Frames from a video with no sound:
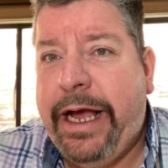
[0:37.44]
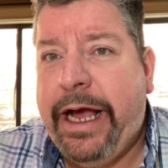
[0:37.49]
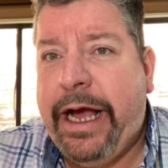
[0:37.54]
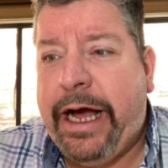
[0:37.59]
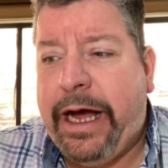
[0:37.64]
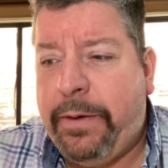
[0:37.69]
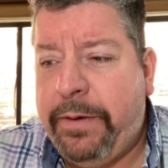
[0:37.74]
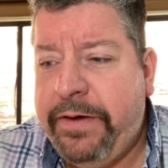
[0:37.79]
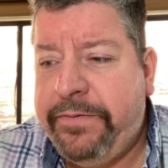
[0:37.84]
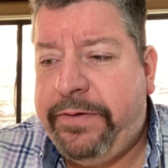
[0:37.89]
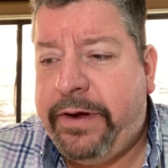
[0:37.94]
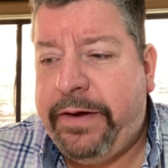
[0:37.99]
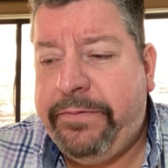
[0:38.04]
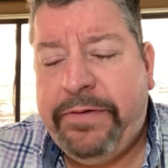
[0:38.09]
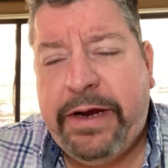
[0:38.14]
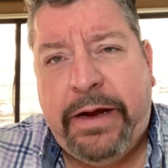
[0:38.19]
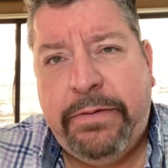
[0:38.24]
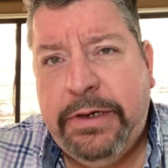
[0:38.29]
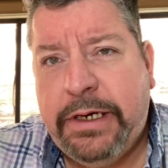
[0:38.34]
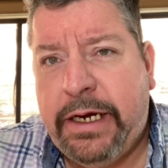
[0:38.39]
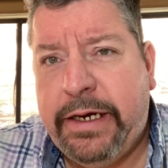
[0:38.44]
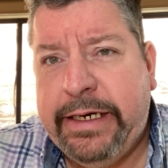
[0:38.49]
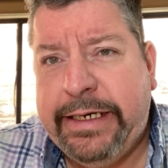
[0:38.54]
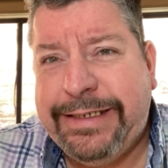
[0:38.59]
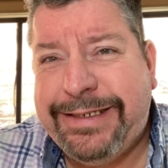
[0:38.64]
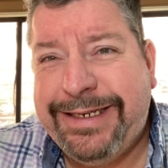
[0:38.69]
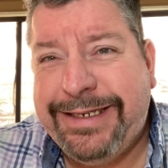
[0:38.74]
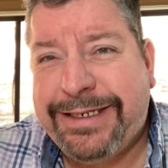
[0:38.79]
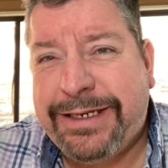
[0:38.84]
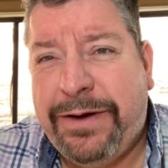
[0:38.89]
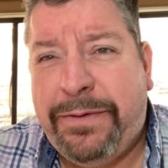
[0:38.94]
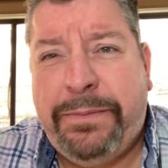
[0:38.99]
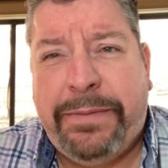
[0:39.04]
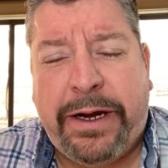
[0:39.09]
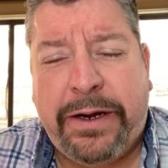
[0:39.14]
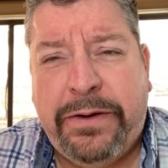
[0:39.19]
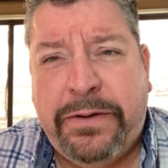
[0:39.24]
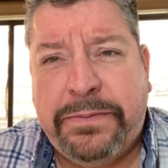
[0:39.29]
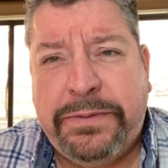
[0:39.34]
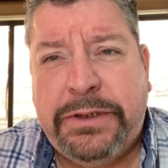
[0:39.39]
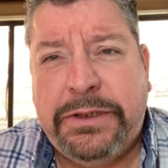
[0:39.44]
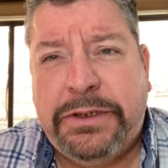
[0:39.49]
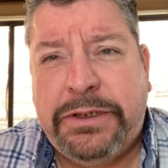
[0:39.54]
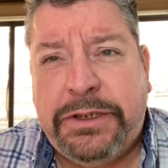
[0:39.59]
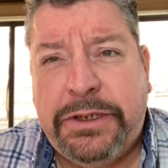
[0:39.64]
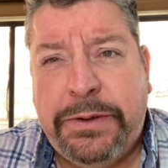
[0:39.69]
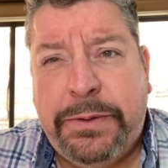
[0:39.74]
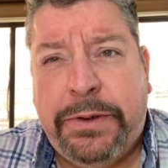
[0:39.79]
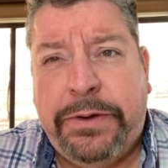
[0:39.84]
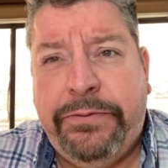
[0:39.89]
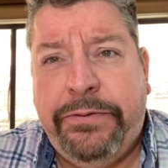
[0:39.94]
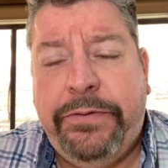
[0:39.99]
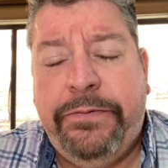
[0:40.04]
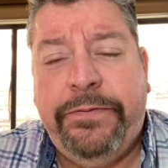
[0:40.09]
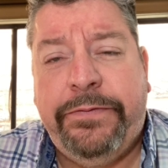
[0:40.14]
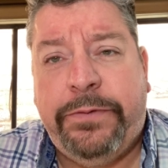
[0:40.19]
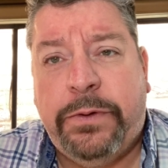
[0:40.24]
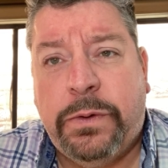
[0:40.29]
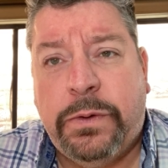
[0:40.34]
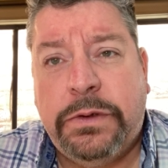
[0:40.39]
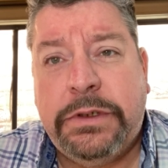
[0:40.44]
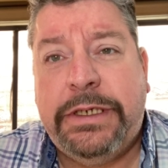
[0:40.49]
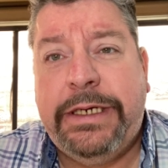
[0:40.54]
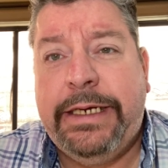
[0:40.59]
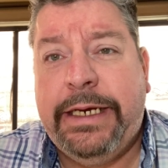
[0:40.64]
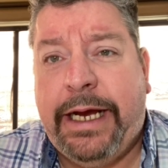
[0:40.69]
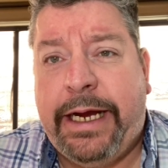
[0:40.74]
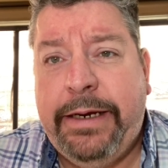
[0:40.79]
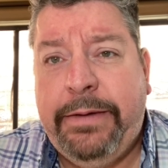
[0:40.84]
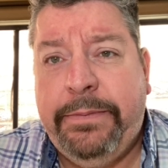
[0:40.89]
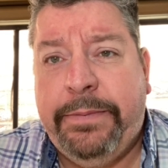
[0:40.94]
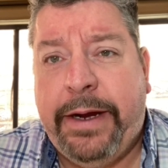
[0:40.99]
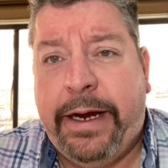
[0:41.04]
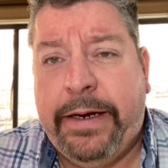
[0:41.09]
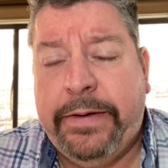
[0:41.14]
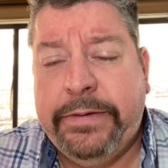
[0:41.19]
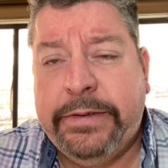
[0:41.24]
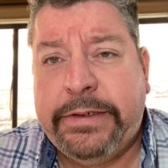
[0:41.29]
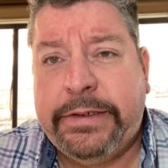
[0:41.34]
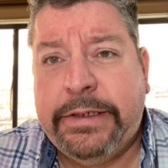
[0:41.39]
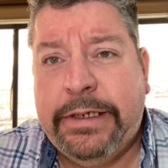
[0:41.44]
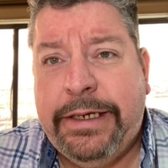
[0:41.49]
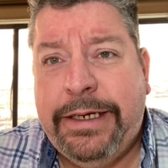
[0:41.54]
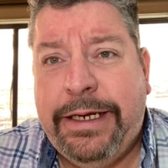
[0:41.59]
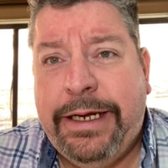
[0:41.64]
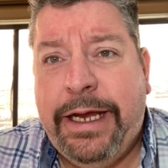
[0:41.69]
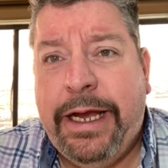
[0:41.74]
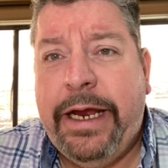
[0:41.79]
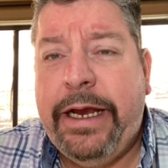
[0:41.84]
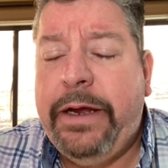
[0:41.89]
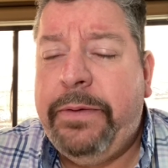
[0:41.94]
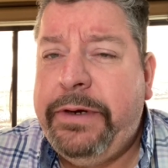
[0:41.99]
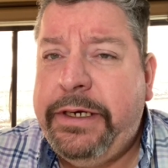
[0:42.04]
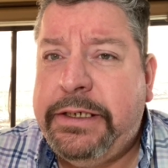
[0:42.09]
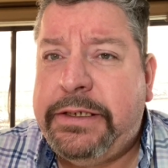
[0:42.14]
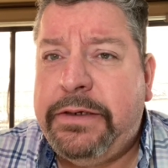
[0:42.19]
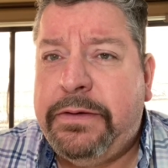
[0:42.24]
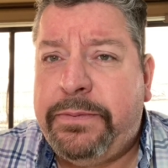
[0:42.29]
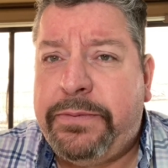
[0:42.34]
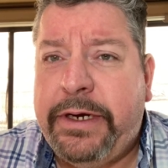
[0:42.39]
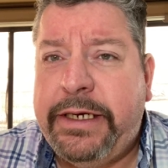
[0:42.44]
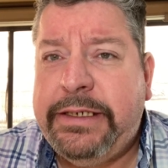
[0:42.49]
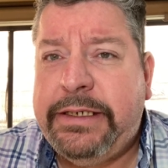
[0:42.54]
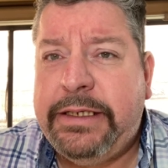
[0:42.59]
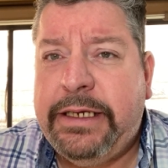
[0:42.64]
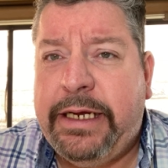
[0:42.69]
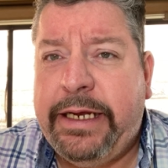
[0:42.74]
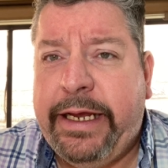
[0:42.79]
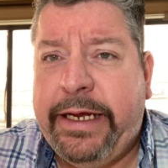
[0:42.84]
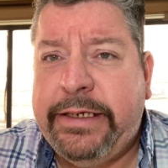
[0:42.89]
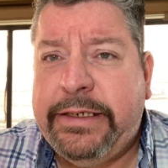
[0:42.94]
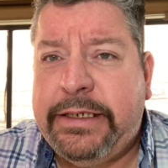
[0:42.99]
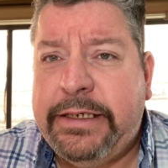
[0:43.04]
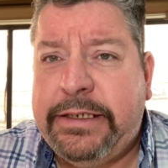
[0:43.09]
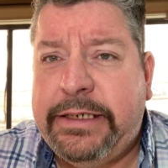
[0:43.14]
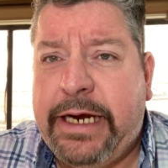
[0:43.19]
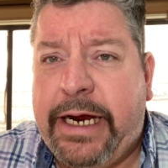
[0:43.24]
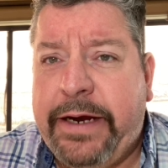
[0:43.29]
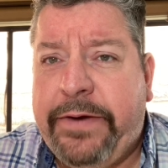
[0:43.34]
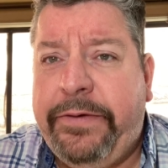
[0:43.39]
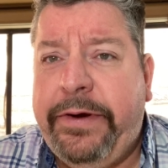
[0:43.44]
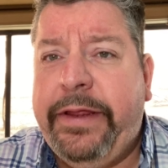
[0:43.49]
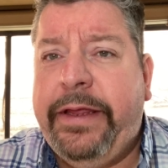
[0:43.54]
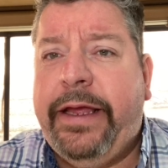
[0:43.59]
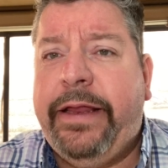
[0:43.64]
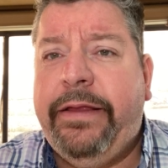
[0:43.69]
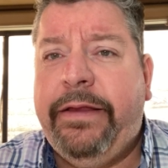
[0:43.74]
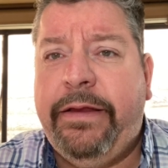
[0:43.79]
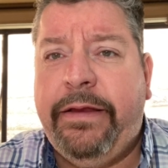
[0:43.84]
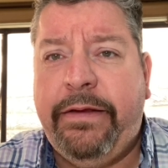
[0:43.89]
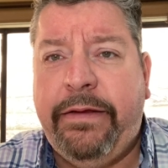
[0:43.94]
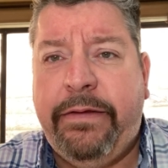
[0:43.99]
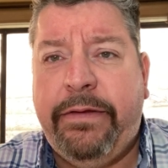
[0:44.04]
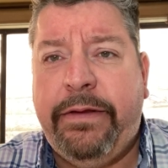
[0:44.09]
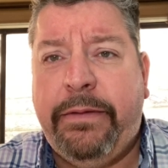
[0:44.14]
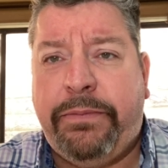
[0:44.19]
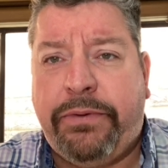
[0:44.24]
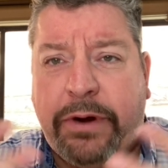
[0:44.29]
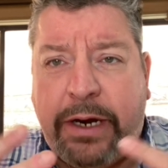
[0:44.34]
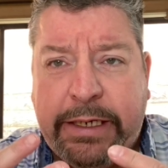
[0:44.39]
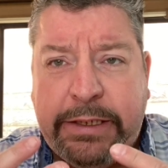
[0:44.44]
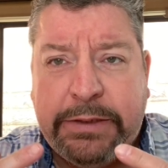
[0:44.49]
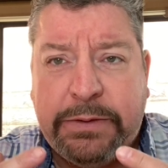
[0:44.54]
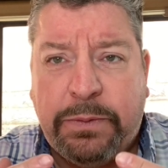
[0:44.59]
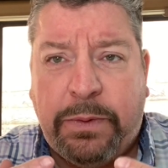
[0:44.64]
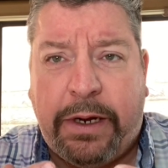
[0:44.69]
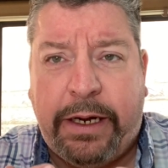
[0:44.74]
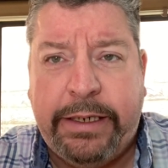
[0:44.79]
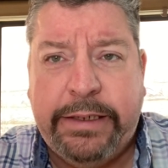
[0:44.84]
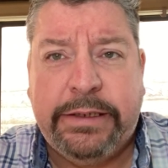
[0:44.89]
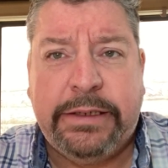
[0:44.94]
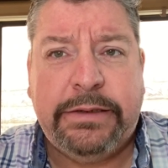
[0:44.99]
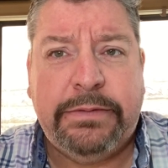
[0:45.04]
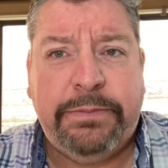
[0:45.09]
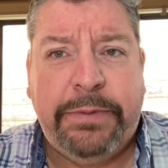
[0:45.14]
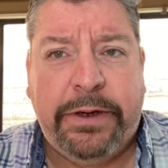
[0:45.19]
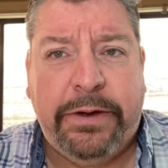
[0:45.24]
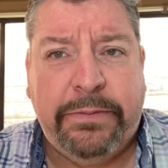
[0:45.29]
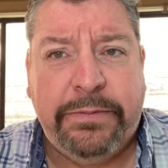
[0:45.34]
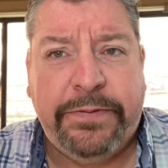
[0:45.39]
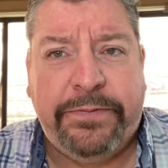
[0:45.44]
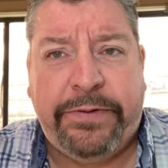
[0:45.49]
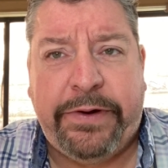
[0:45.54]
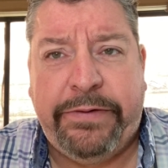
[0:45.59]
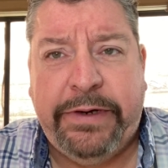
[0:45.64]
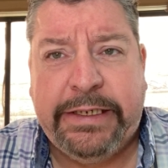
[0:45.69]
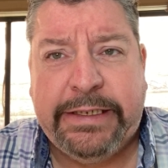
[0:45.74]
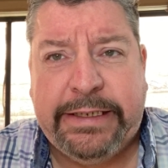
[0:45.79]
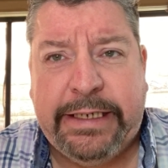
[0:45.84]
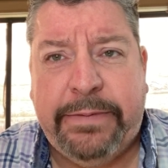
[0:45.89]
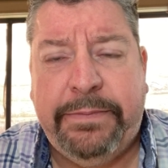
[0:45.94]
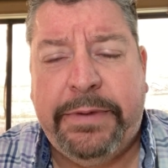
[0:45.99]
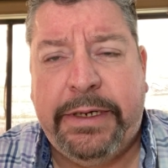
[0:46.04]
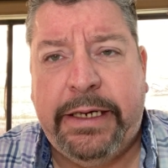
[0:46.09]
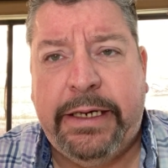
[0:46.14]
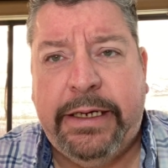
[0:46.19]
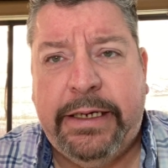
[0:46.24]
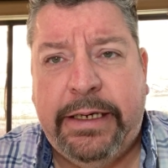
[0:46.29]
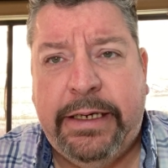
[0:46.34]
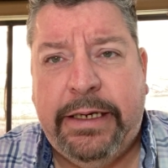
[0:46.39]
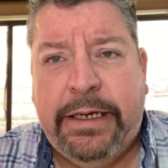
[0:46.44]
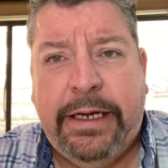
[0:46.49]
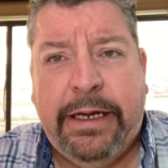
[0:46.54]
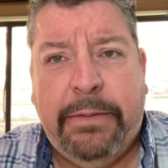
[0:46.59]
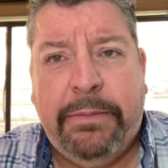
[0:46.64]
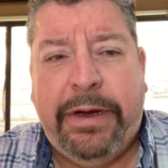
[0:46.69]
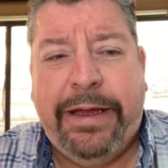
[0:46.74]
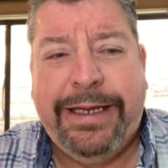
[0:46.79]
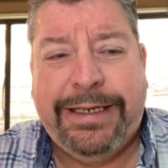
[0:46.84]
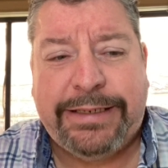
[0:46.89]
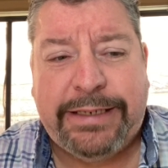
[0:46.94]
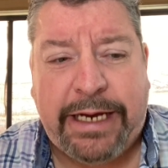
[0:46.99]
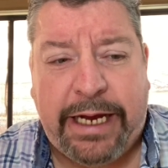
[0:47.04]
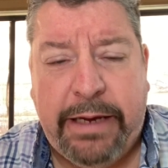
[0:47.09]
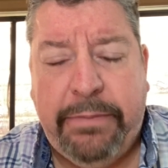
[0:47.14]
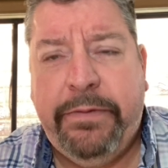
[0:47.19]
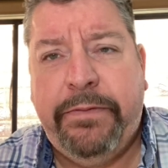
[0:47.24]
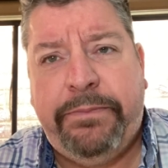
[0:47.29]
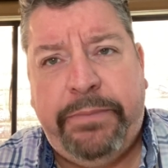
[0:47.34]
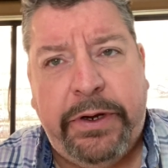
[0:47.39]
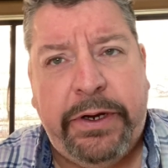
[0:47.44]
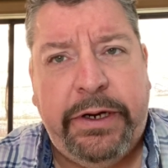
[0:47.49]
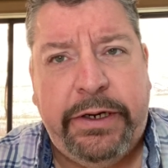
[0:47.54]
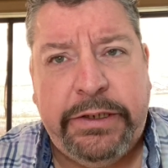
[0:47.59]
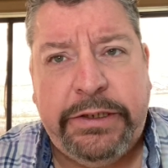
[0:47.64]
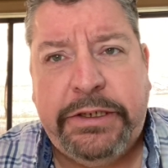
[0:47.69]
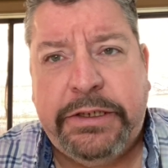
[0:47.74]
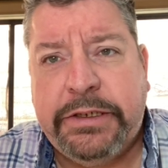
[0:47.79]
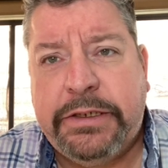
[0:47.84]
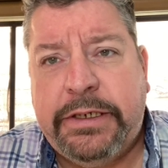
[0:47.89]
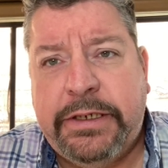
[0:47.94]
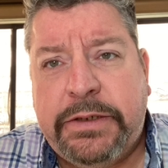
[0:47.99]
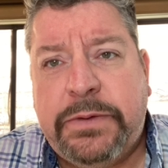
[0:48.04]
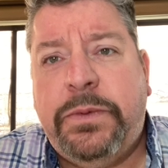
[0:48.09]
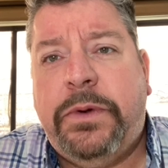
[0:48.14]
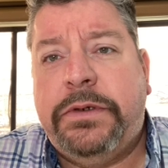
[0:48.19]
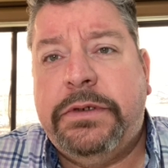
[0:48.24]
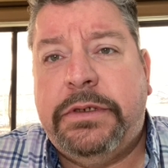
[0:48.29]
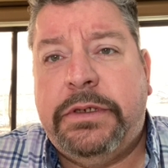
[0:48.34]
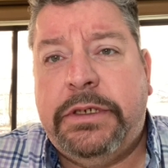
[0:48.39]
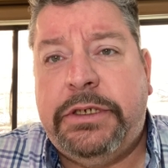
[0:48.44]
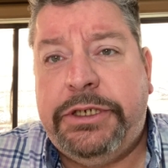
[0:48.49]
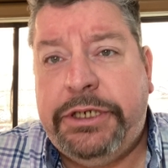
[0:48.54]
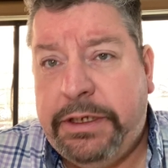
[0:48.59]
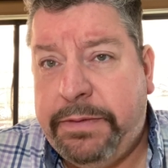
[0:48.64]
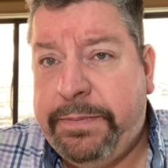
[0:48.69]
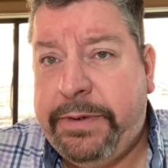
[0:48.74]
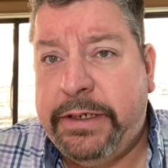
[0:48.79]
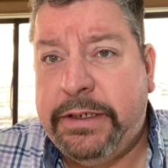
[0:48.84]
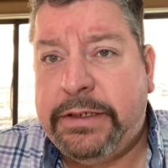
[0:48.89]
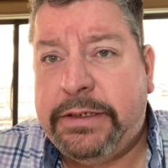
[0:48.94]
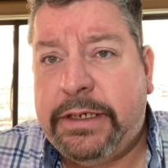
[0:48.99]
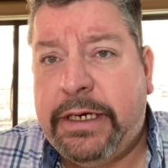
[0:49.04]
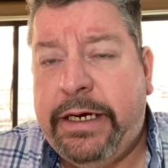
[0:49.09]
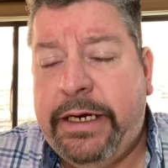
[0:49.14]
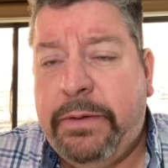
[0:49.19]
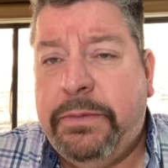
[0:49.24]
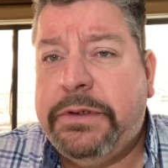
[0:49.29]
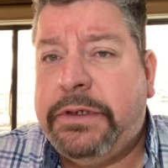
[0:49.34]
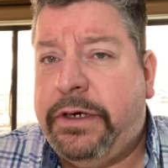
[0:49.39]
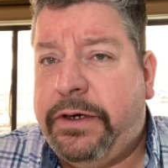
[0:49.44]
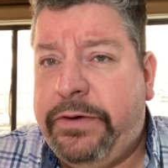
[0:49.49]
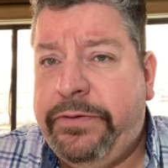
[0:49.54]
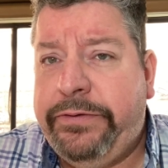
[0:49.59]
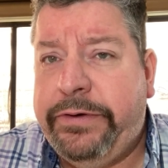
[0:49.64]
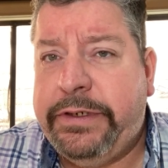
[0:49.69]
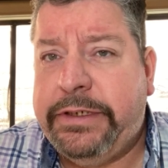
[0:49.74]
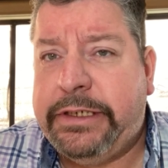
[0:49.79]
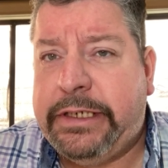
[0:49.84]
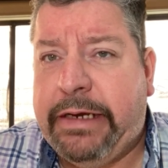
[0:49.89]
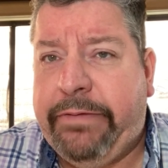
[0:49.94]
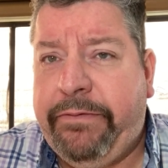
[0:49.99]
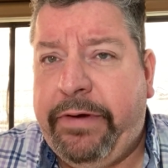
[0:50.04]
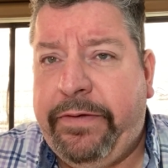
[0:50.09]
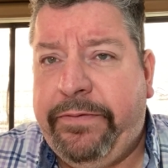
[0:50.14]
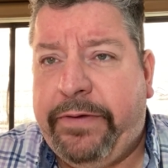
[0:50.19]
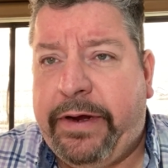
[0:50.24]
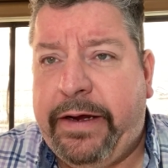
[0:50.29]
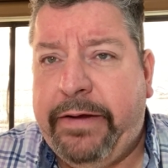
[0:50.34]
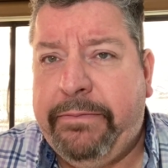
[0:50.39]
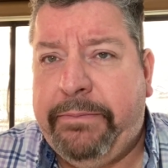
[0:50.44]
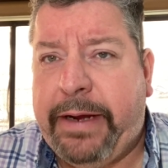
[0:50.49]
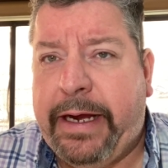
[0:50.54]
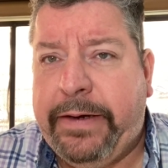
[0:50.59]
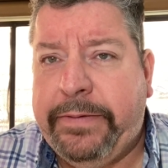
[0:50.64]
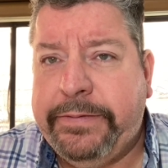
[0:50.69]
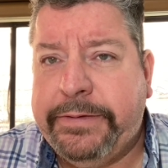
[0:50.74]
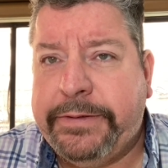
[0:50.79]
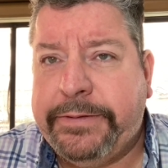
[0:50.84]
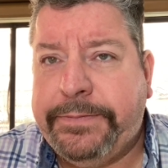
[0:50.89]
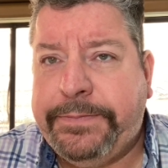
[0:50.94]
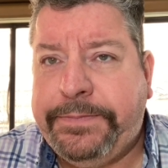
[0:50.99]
However, I've now noticed it's gone back up to £249. Now, when you start pricing that against the Jackery, then the price wise becomes very similar. But at the time of purchase, this was the cheapest and it was £175.